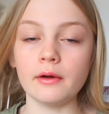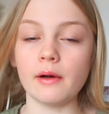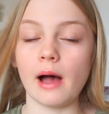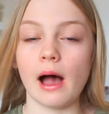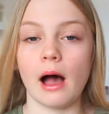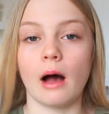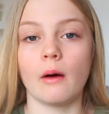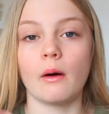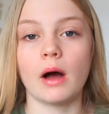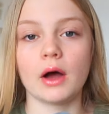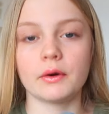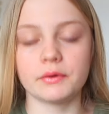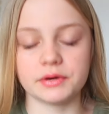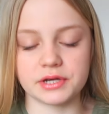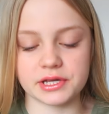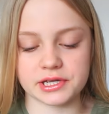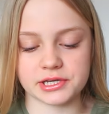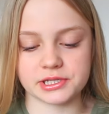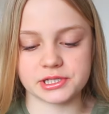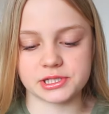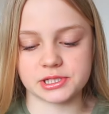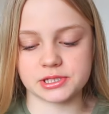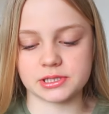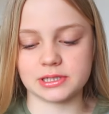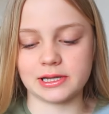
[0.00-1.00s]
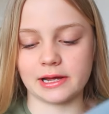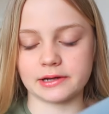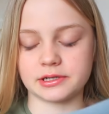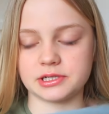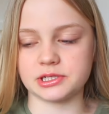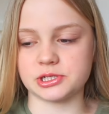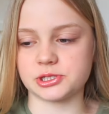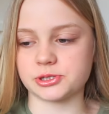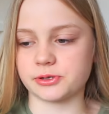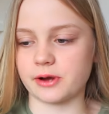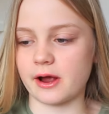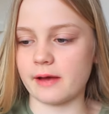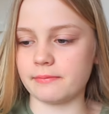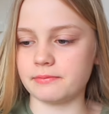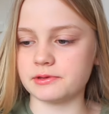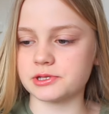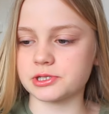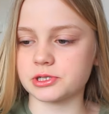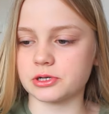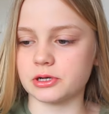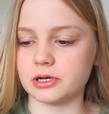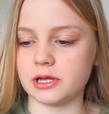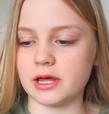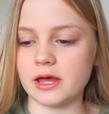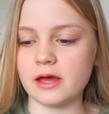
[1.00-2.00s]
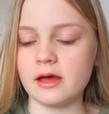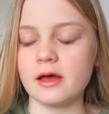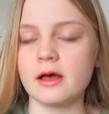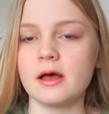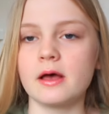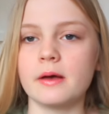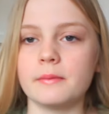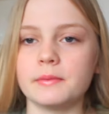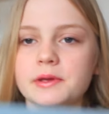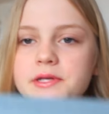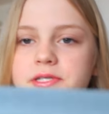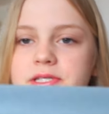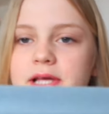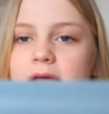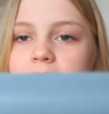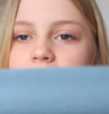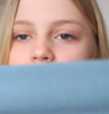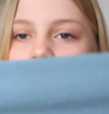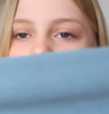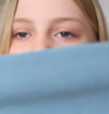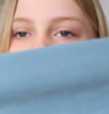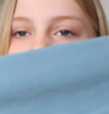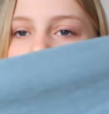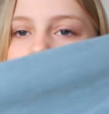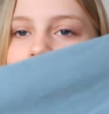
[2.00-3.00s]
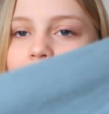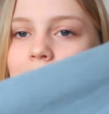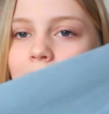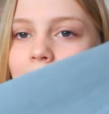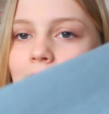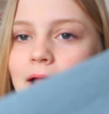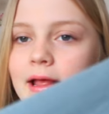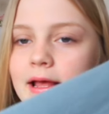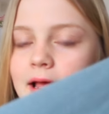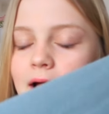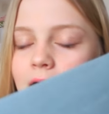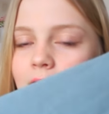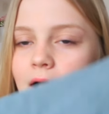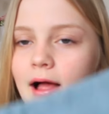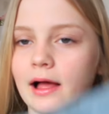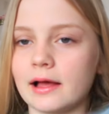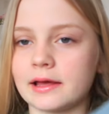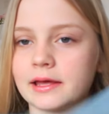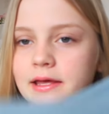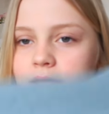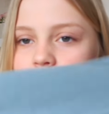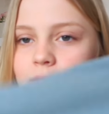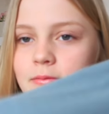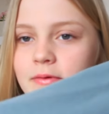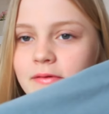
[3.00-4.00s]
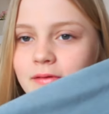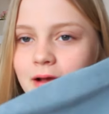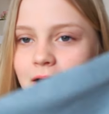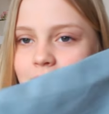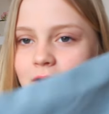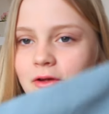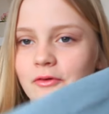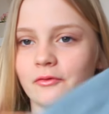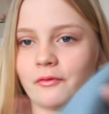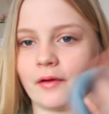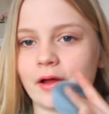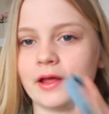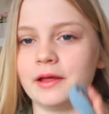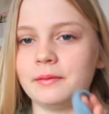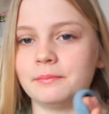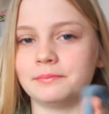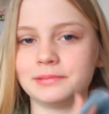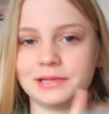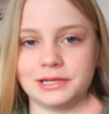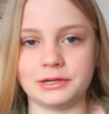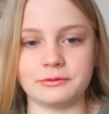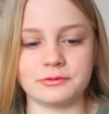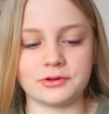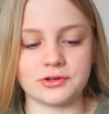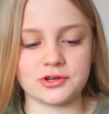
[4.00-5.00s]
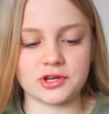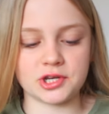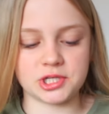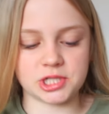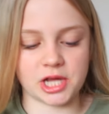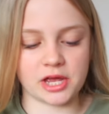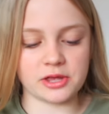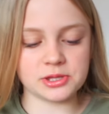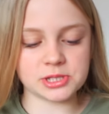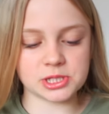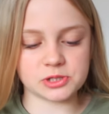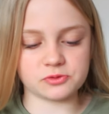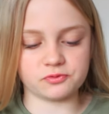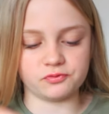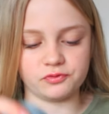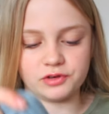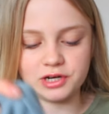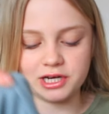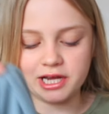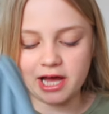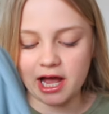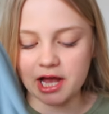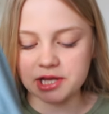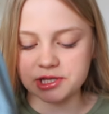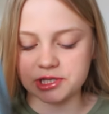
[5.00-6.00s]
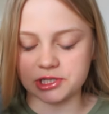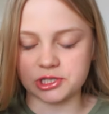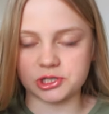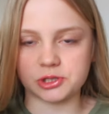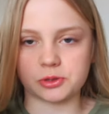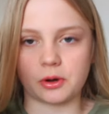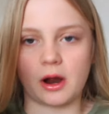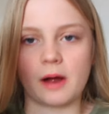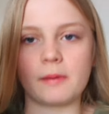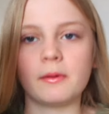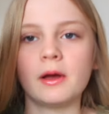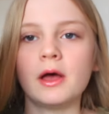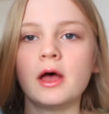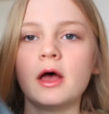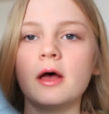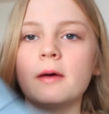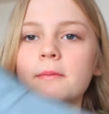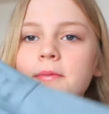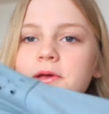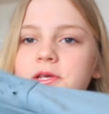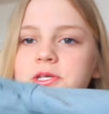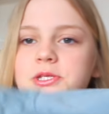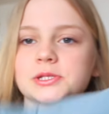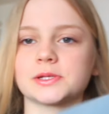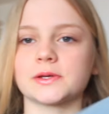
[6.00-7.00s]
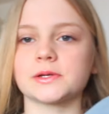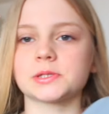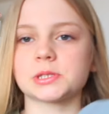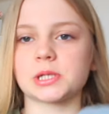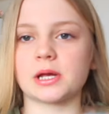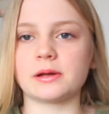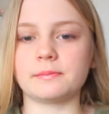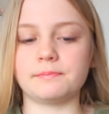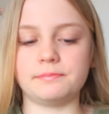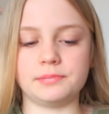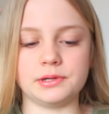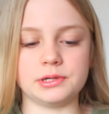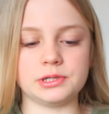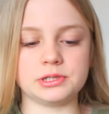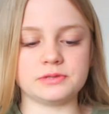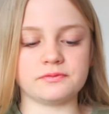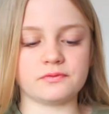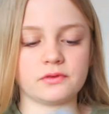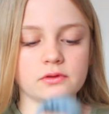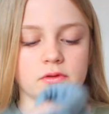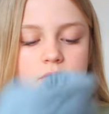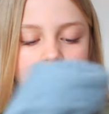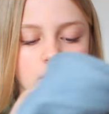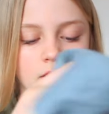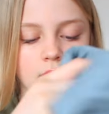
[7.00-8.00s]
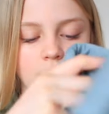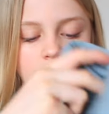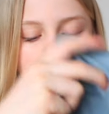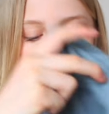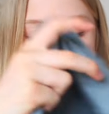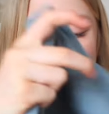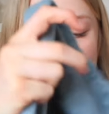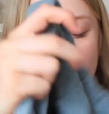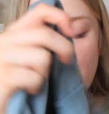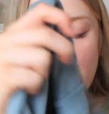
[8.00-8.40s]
know how I would like describe this colour, but it's like a light khaki with like grey and blue undertones. It's really hard to describe, but it's such a beautiful colour.